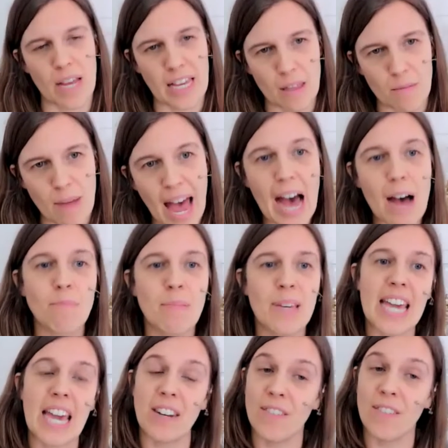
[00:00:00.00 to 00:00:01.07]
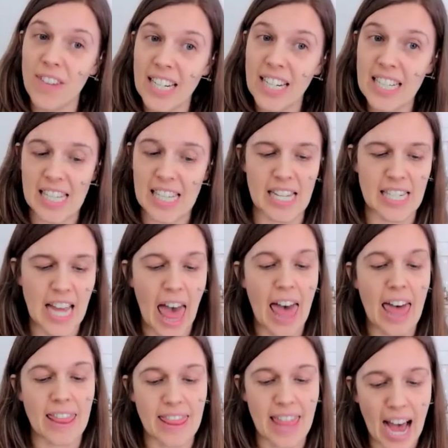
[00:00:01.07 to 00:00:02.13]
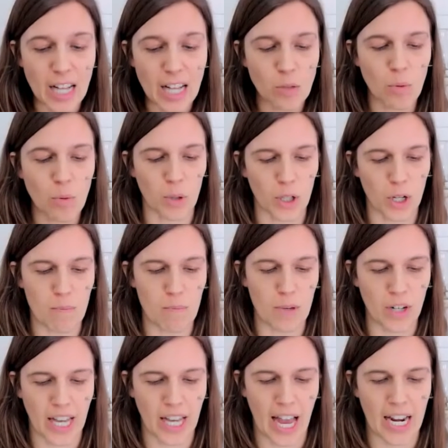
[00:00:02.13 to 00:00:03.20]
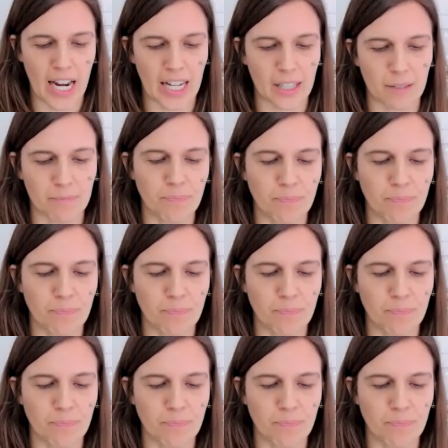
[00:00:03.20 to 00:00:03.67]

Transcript: make them happy and fix it. That's what we're communicating.